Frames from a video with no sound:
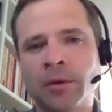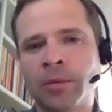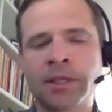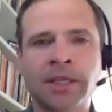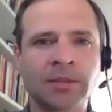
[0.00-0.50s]

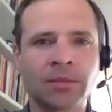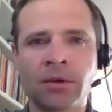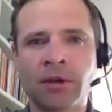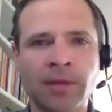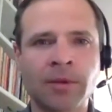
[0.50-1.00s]
protection
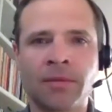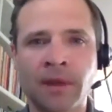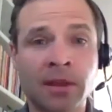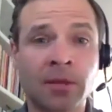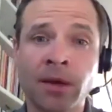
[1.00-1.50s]
program to
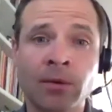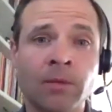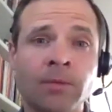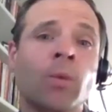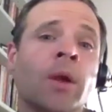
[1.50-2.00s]
fund the
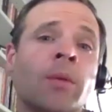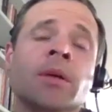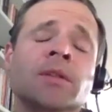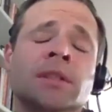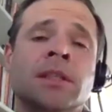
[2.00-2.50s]
payroll for one
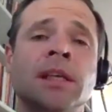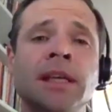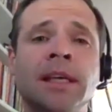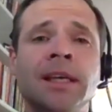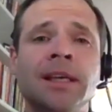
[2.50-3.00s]
person
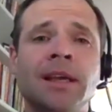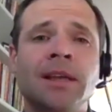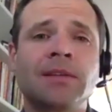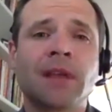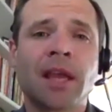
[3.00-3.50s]

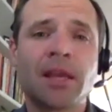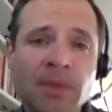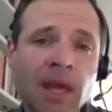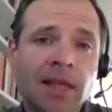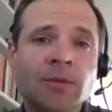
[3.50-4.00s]
and say,
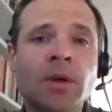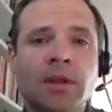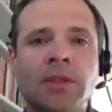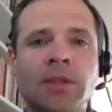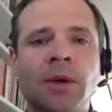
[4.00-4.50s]
yeah, that's
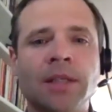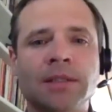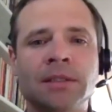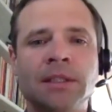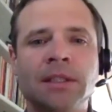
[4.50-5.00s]
worth it to
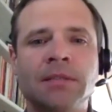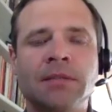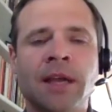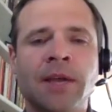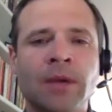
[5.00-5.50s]
us, mm-hmm.
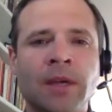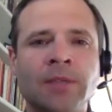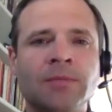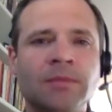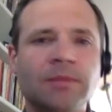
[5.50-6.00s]
right?
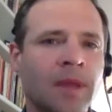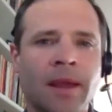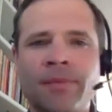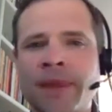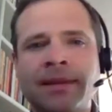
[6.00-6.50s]
Whereas
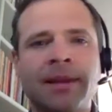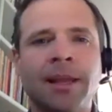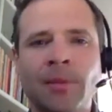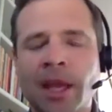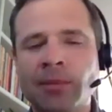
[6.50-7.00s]
that, not the
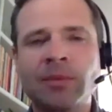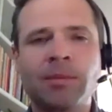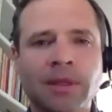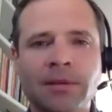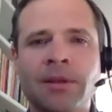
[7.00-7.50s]
name names,
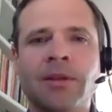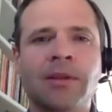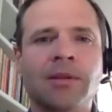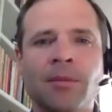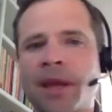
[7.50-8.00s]
but you know
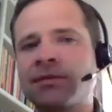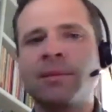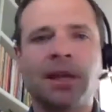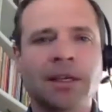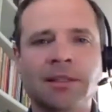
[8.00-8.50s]
the, the Banks of
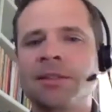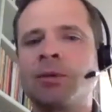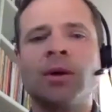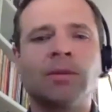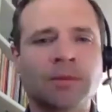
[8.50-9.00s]
Americas and the
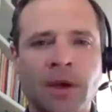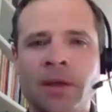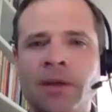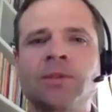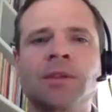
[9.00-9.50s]
Wells
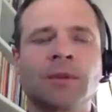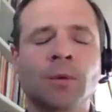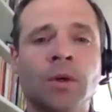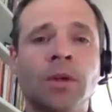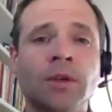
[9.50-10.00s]
Fargo's of the
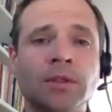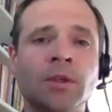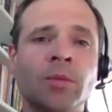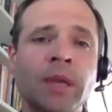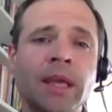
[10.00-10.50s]
world are
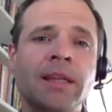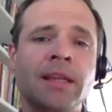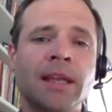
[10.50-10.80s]
so big that